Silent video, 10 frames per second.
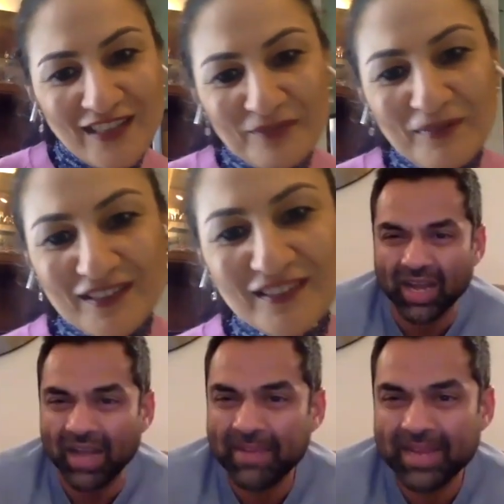
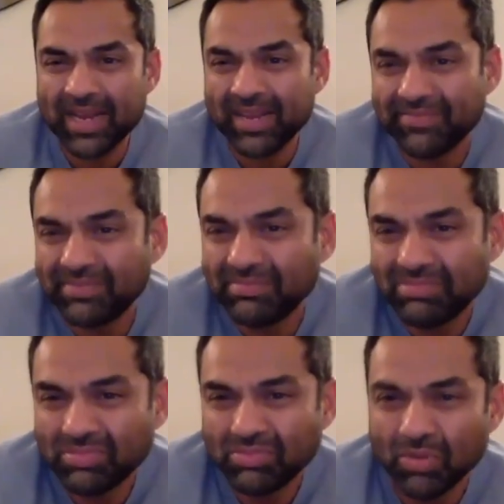I mean,
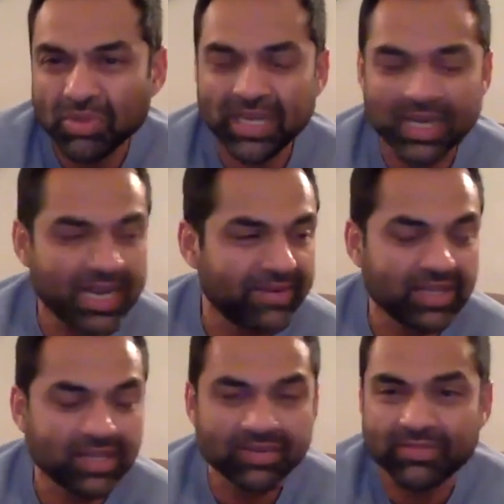what was that David
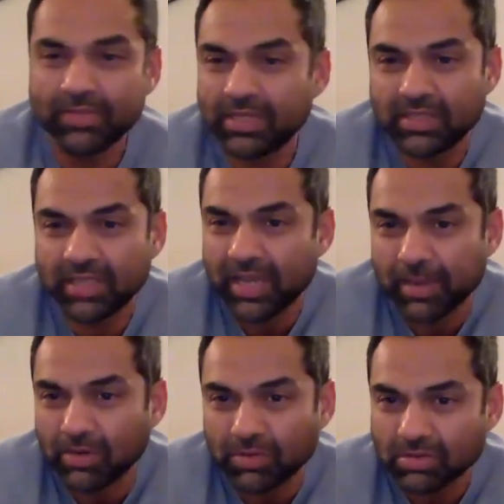Hearn film that just came
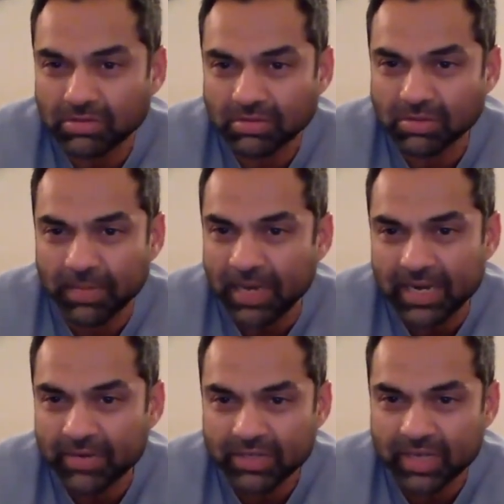out? Apparently
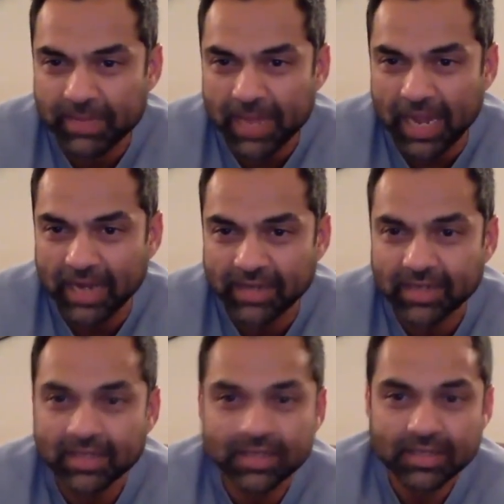it was really bad.
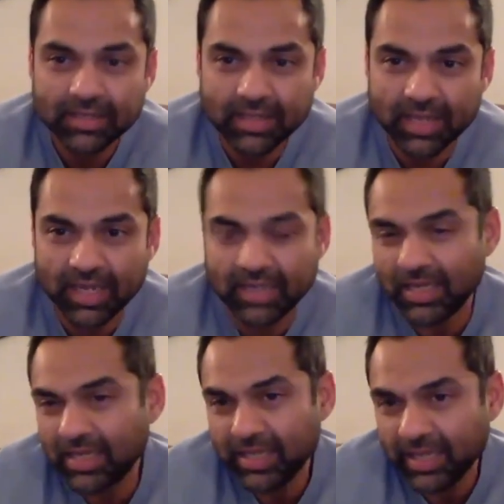
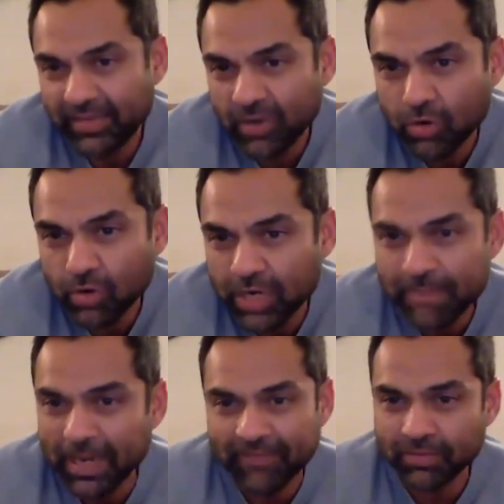And they even on OTT
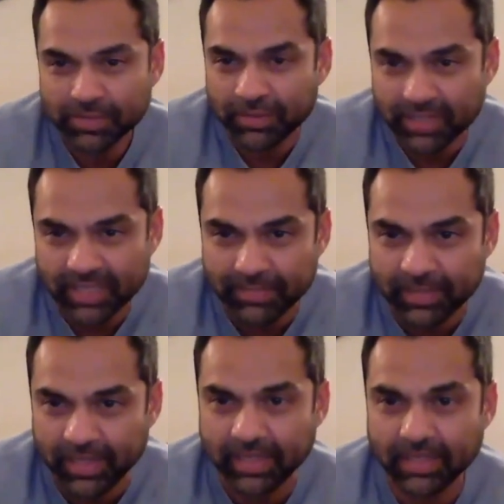platforms are doing the same
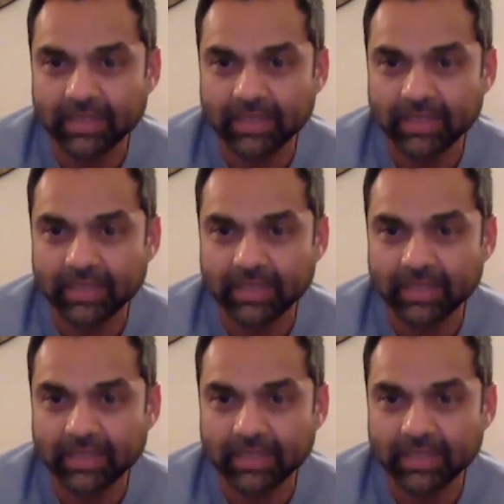thing.